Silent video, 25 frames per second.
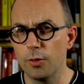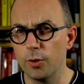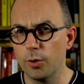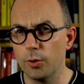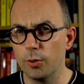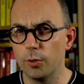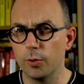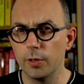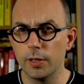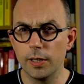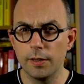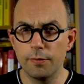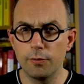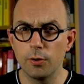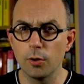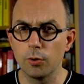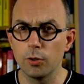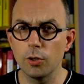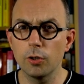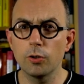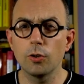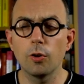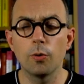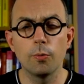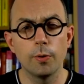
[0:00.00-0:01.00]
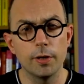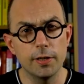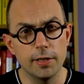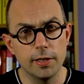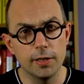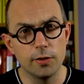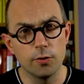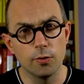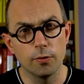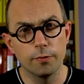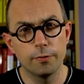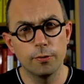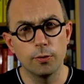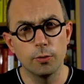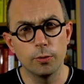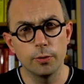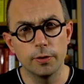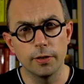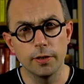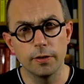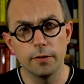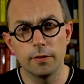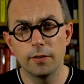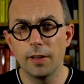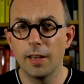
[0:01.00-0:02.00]
though if you're not already in your
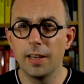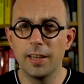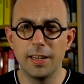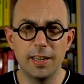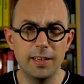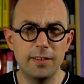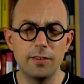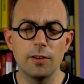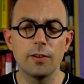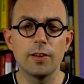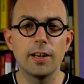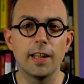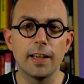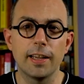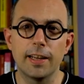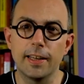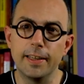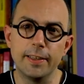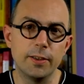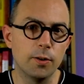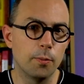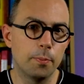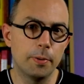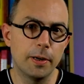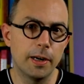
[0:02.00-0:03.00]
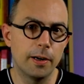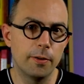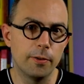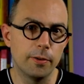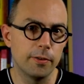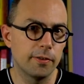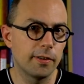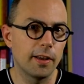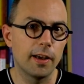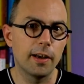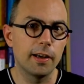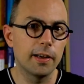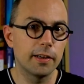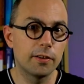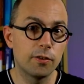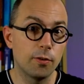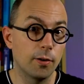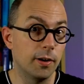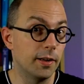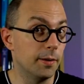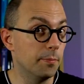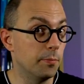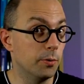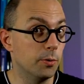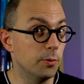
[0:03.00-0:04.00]
40s, it's unlikely your parents are
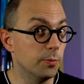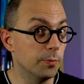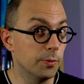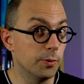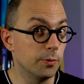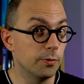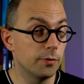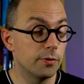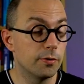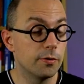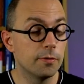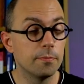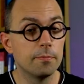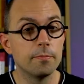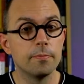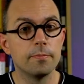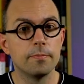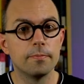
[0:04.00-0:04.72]
actually boomers.